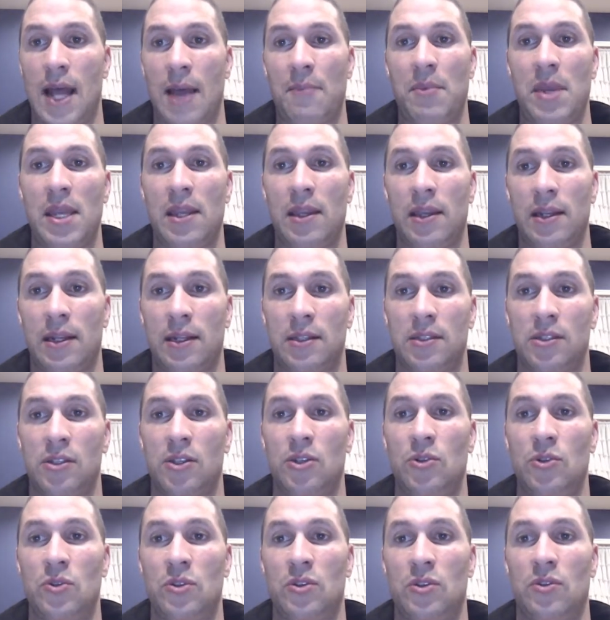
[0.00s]
not making
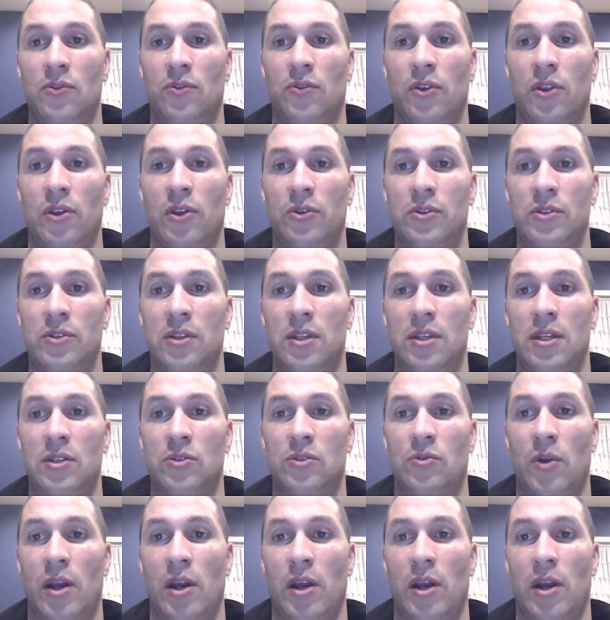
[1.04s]
excuses for those things,